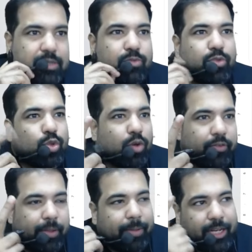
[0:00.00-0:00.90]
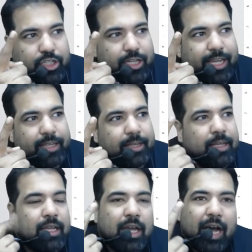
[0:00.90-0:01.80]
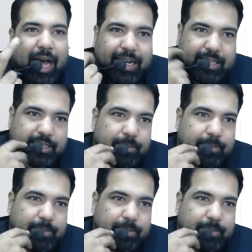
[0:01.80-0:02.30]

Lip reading: 2 of them, NHAI, REC.